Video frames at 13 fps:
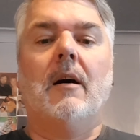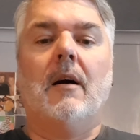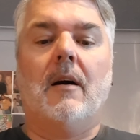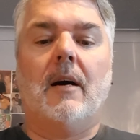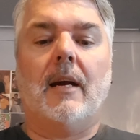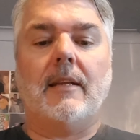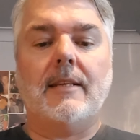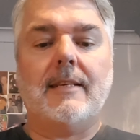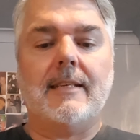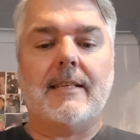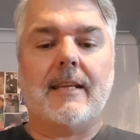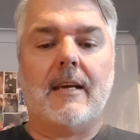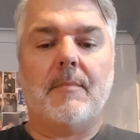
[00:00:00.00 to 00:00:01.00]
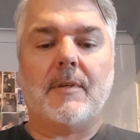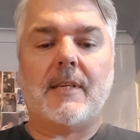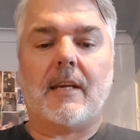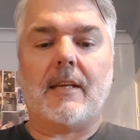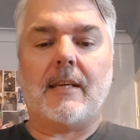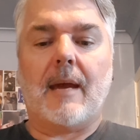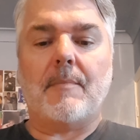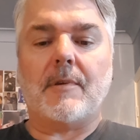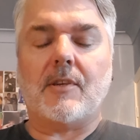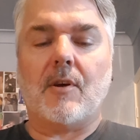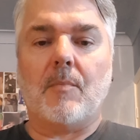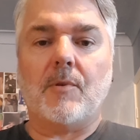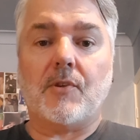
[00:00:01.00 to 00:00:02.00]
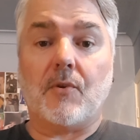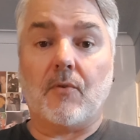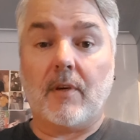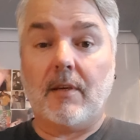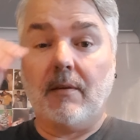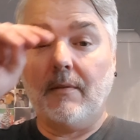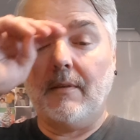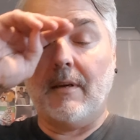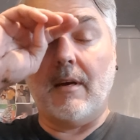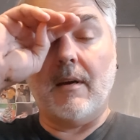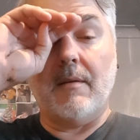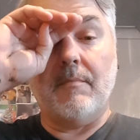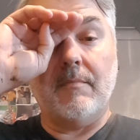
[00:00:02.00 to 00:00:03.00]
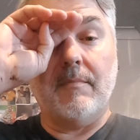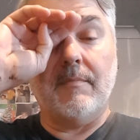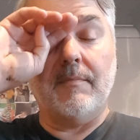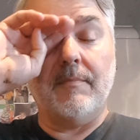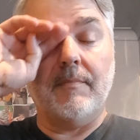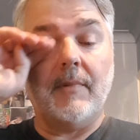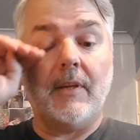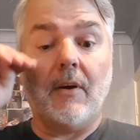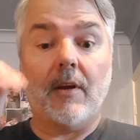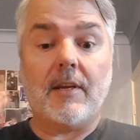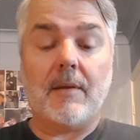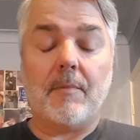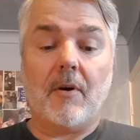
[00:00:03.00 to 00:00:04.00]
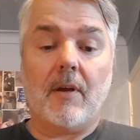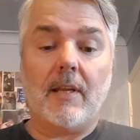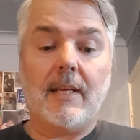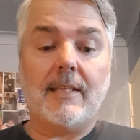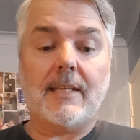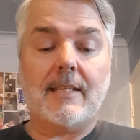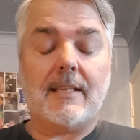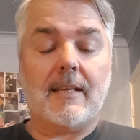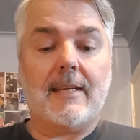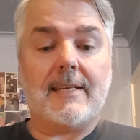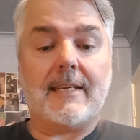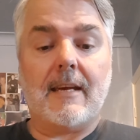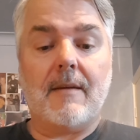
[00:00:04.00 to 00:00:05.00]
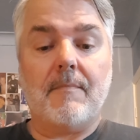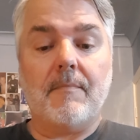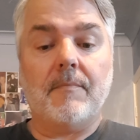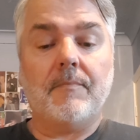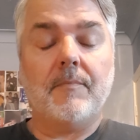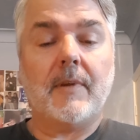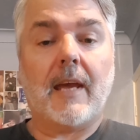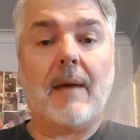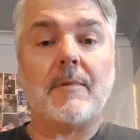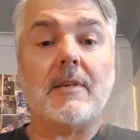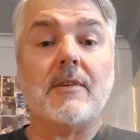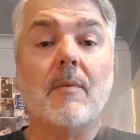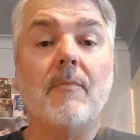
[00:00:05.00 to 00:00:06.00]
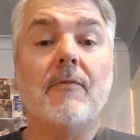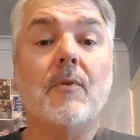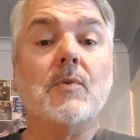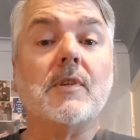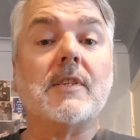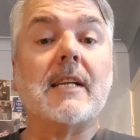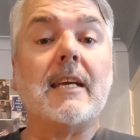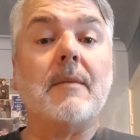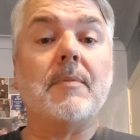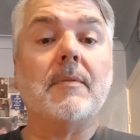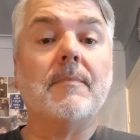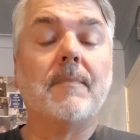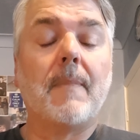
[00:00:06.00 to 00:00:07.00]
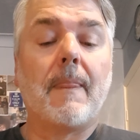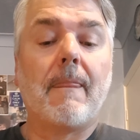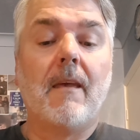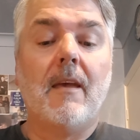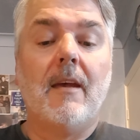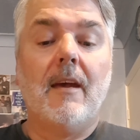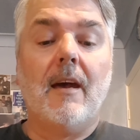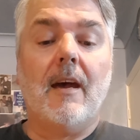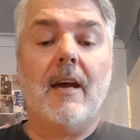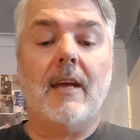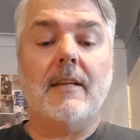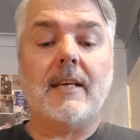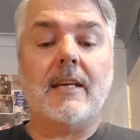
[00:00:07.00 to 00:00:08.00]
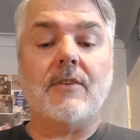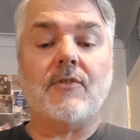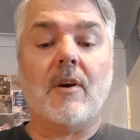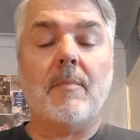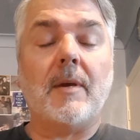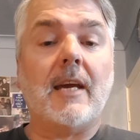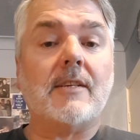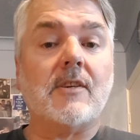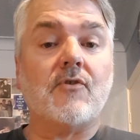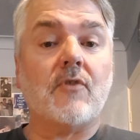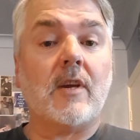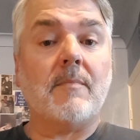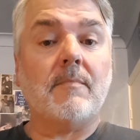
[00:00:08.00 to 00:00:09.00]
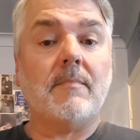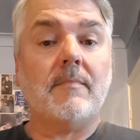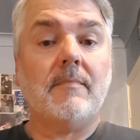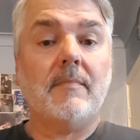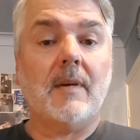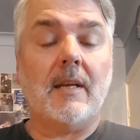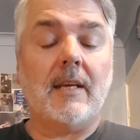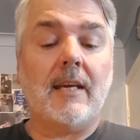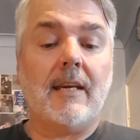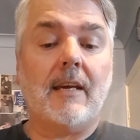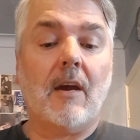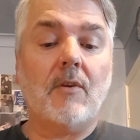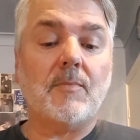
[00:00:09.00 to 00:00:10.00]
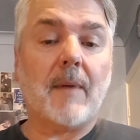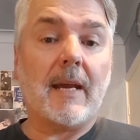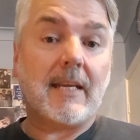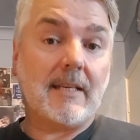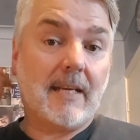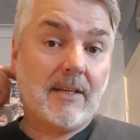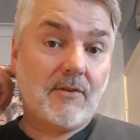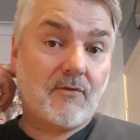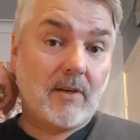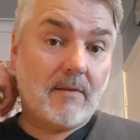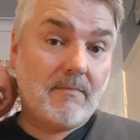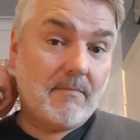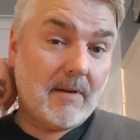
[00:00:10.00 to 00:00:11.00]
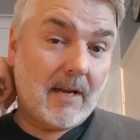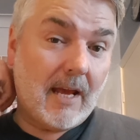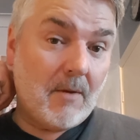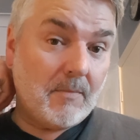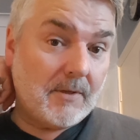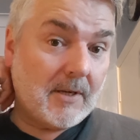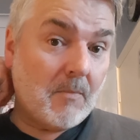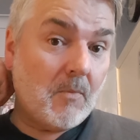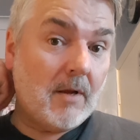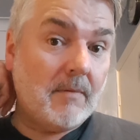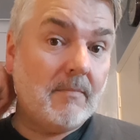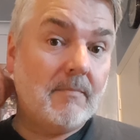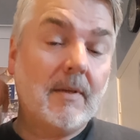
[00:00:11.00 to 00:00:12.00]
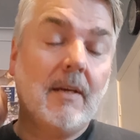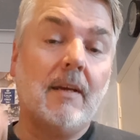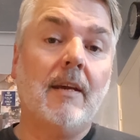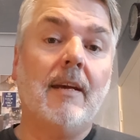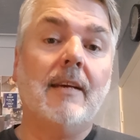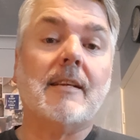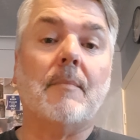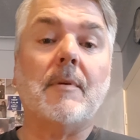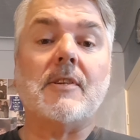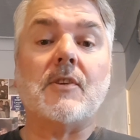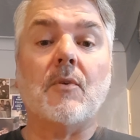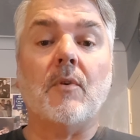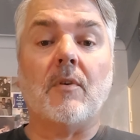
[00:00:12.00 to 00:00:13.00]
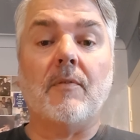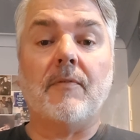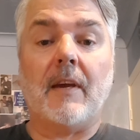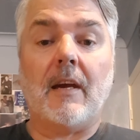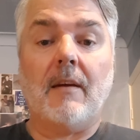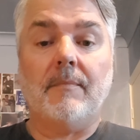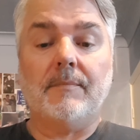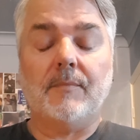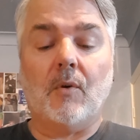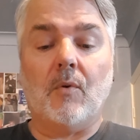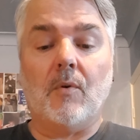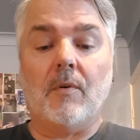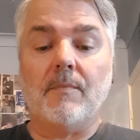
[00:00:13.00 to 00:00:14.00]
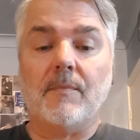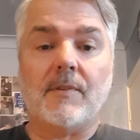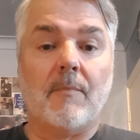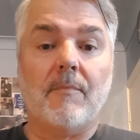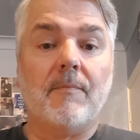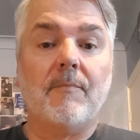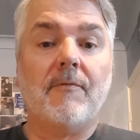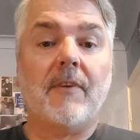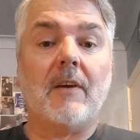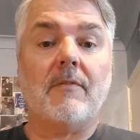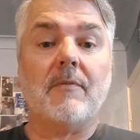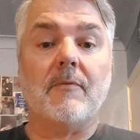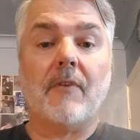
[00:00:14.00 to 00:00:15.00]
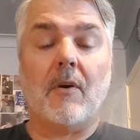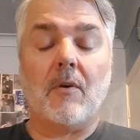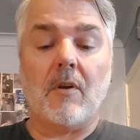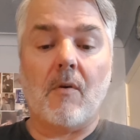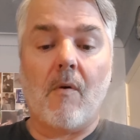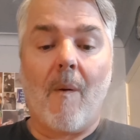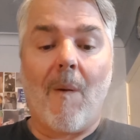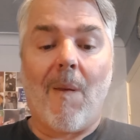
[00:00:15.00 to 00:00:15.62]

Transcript: Hi, this is a second Captain Tom story. The idea behind these is that Captain Tom falls asleep, and each time he has a dream, and he goes back in history and helps someone, some historical figure or some figure from folklore,